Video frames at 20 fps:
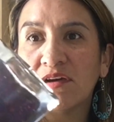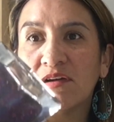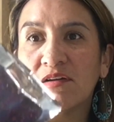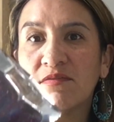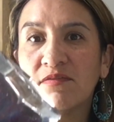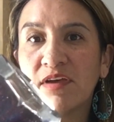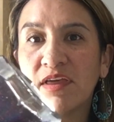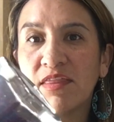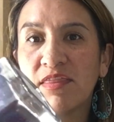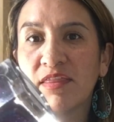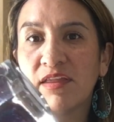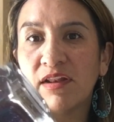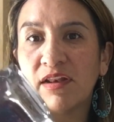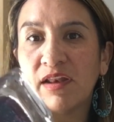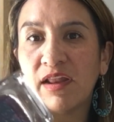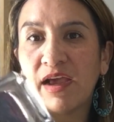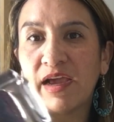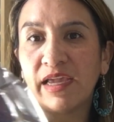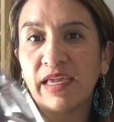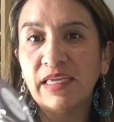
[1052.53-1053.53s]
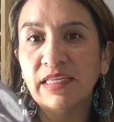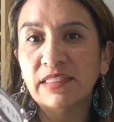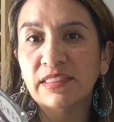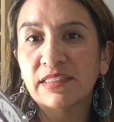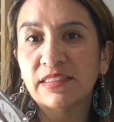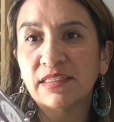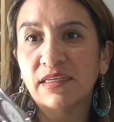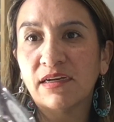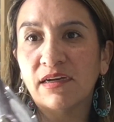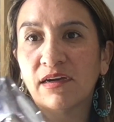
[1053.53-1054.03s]
of the
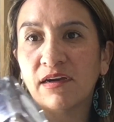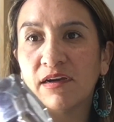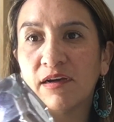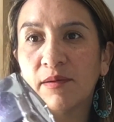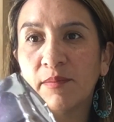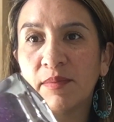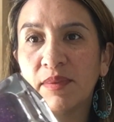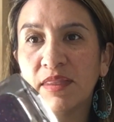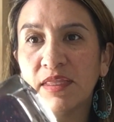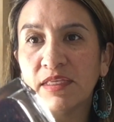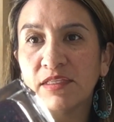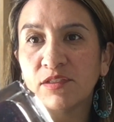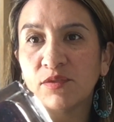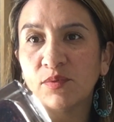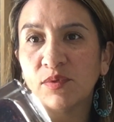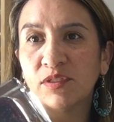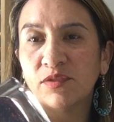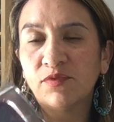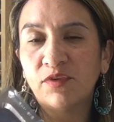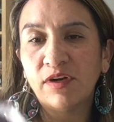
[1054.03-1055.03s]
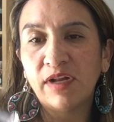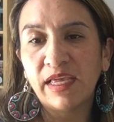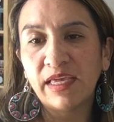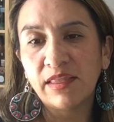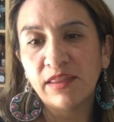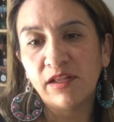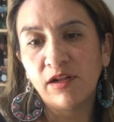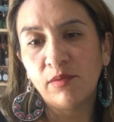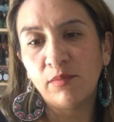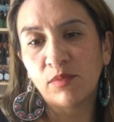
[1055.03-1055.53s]
Night. This was for like
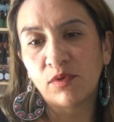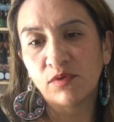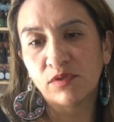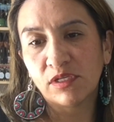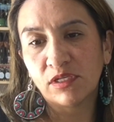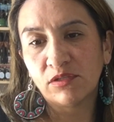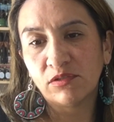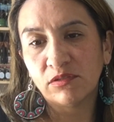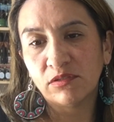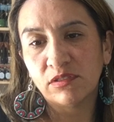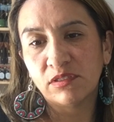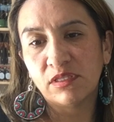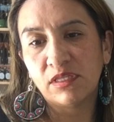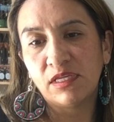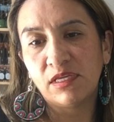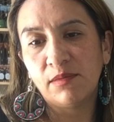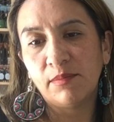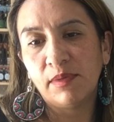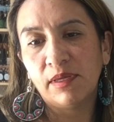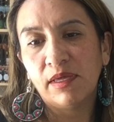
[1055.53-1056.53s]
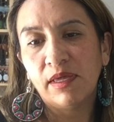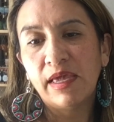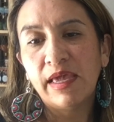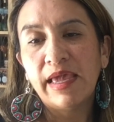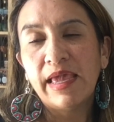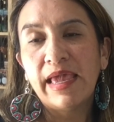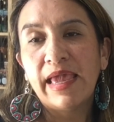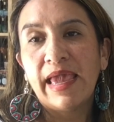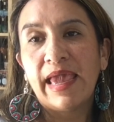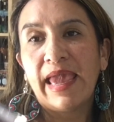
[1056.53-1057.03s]
their musicals theme.
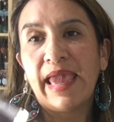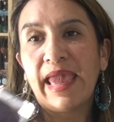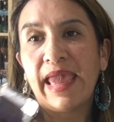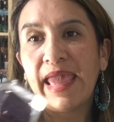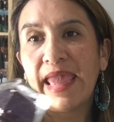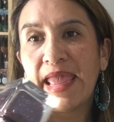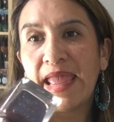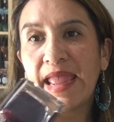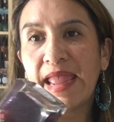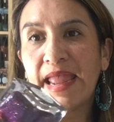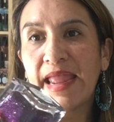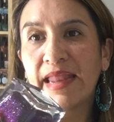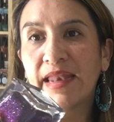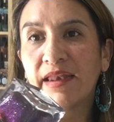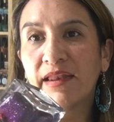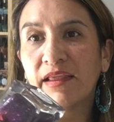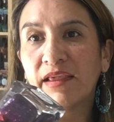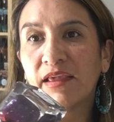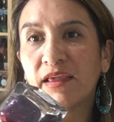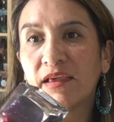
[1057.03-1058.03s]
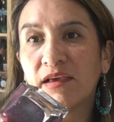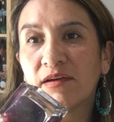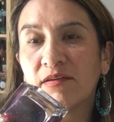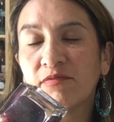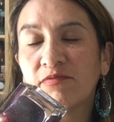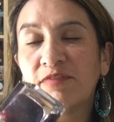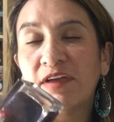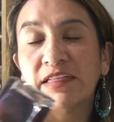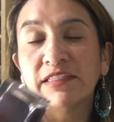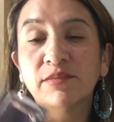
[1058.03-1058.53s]
And
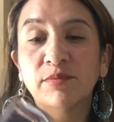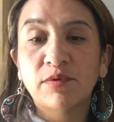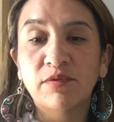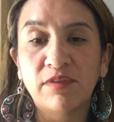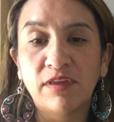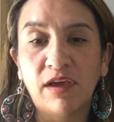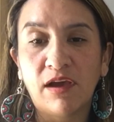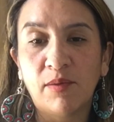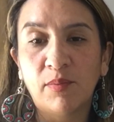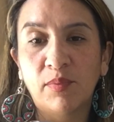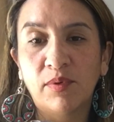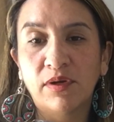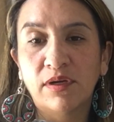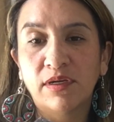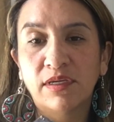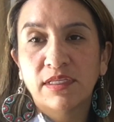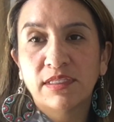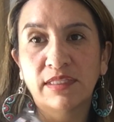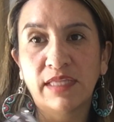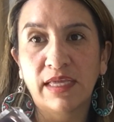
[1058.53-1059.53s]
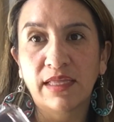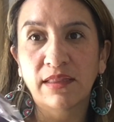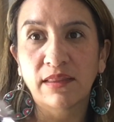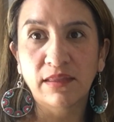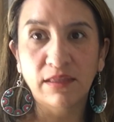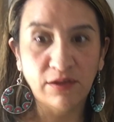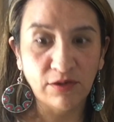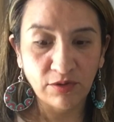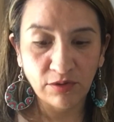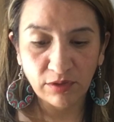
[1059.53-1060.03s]
Phantom of the Opera is like
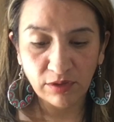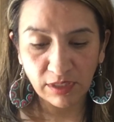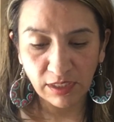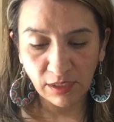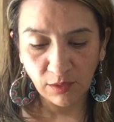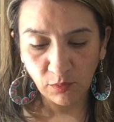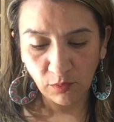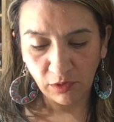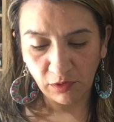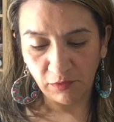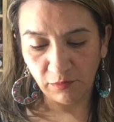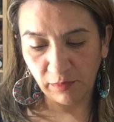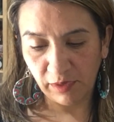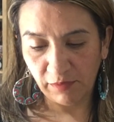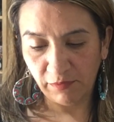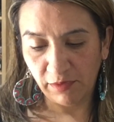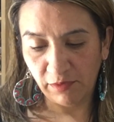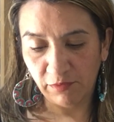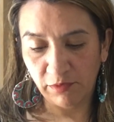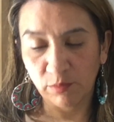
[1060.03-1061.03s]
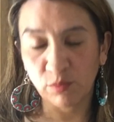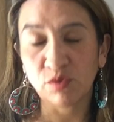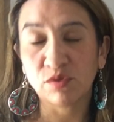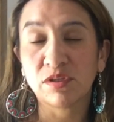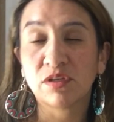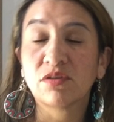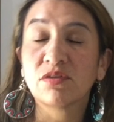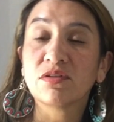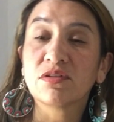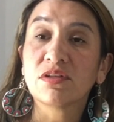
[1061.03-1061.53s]
literally one of my favorite
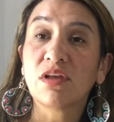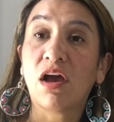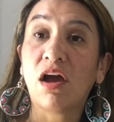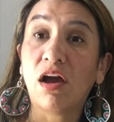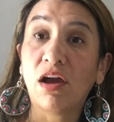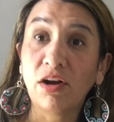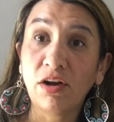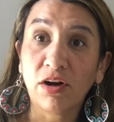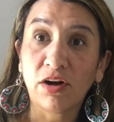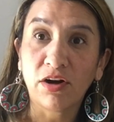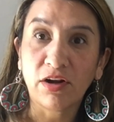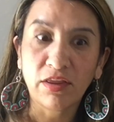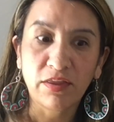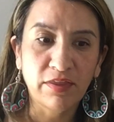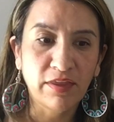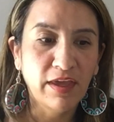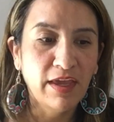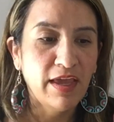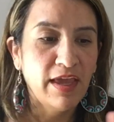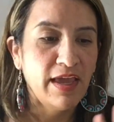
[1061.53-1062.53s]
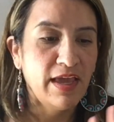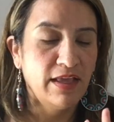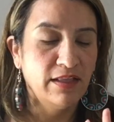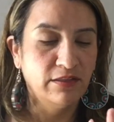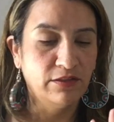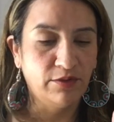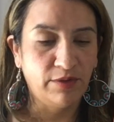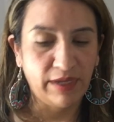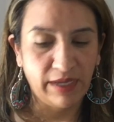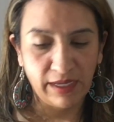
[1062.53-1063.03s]
musicals on earth.
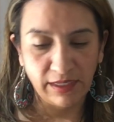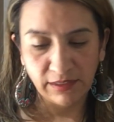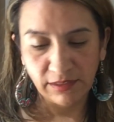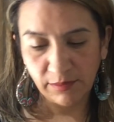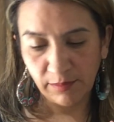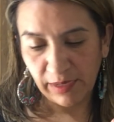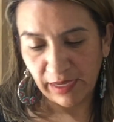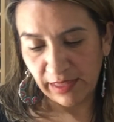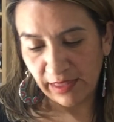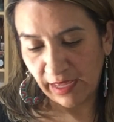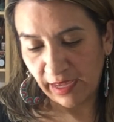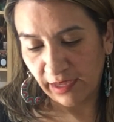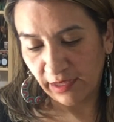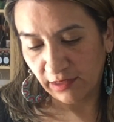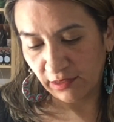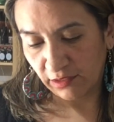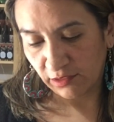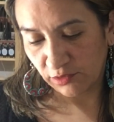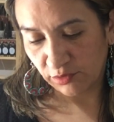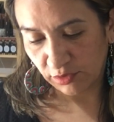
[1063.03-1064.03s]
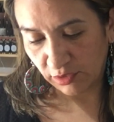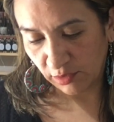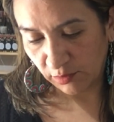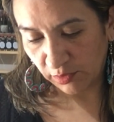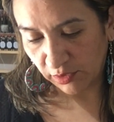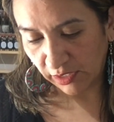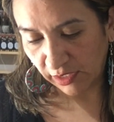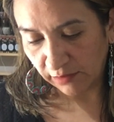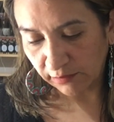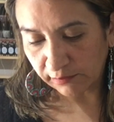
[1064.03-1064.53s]
And so I had to buy that. It looks really
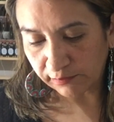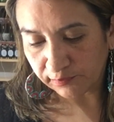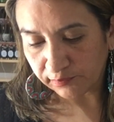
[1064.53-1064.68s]
pretty.